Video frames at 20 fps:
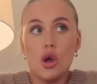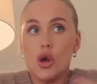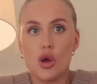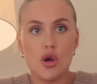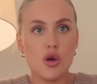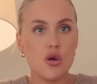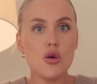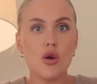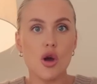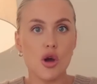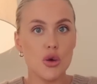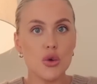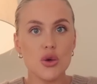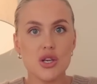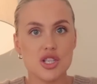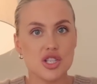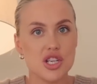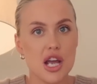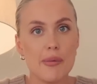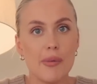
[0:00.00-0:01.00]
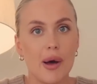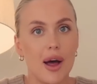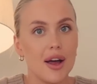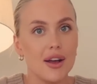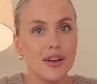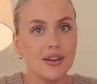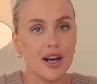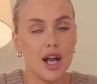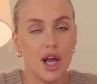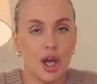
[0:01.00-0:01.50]
is Gemma?
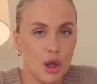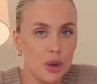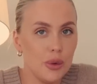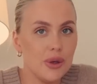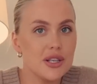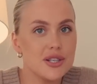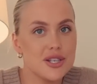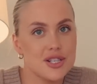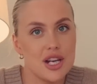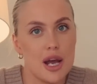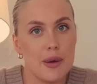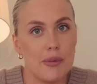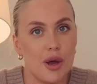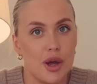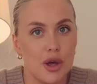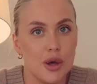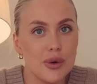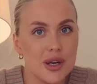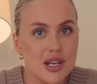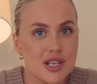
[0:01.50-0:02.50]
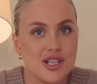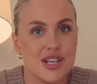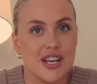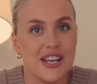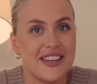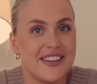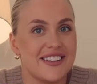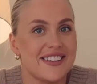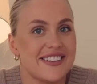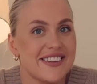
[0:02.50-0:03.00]
Like, who is Gemma? Who is
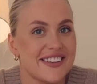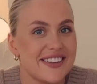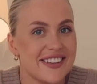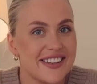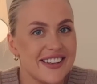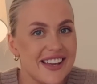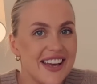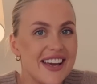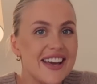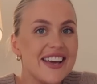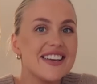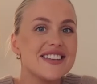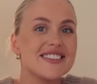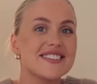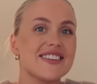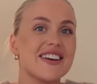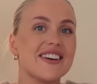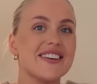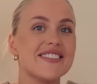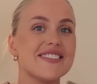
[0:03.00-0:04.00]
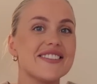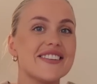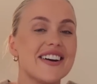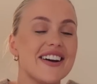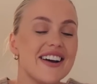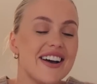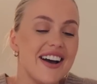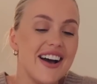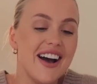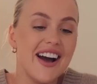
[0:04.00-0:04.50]
she? So
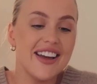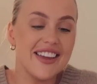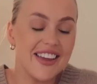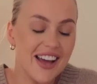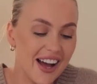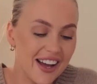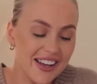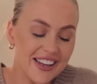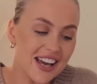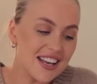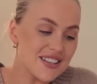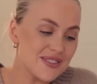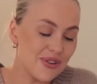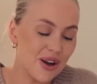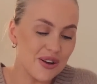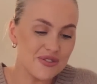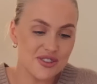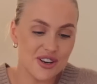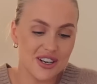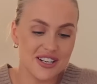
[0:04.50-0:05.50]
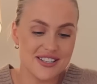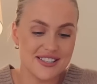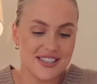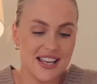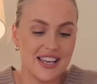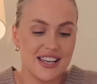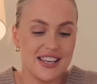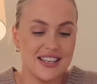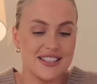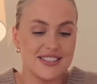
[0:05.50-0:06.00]
I guess what I'm trying to
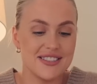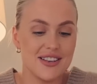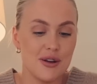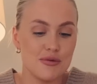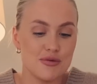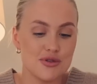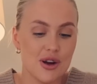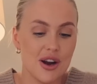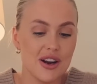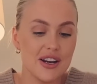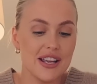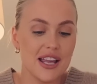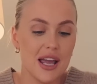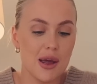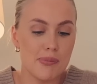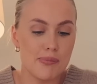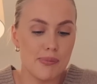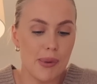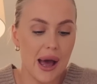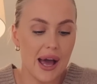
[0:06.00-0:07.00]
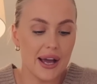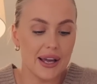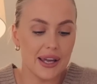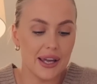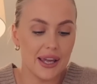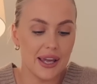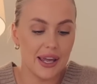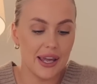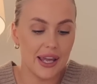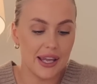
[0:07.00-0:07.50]
say is I'm trying to get back
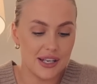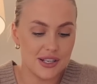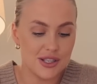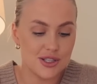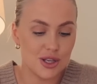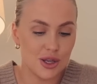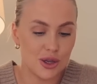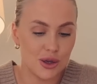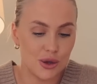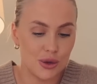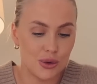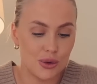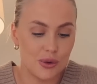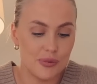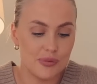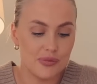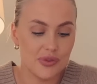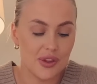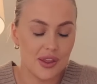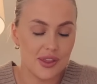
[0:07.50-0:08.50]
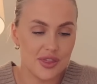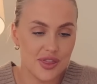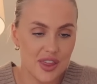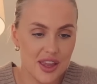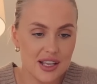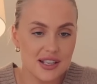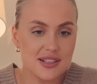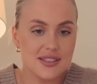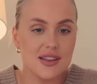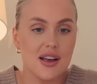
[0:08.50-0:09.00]
into
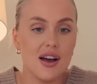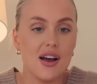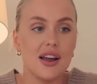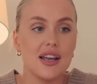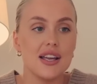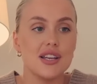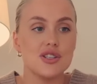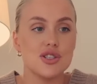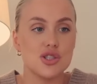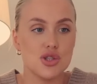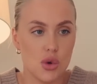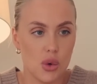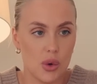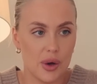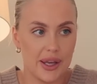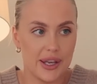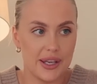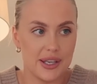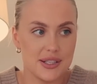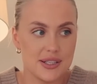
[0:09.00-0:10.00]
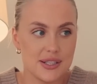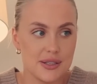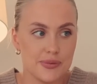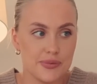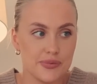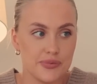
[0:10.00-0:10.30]
things that I enjoyed